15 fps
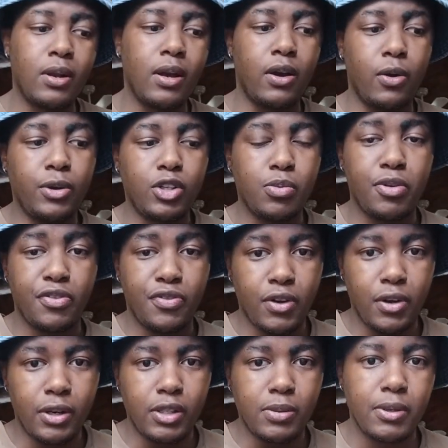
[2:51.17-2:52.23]
are going to
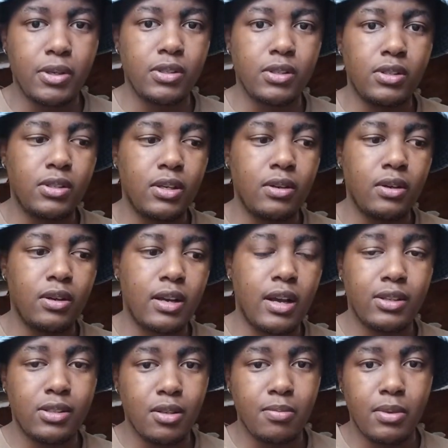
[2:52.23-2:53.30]
prefer it because it's
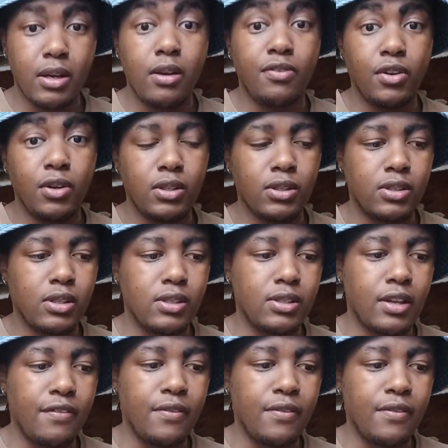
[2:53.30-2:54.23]
customer focused and stuff.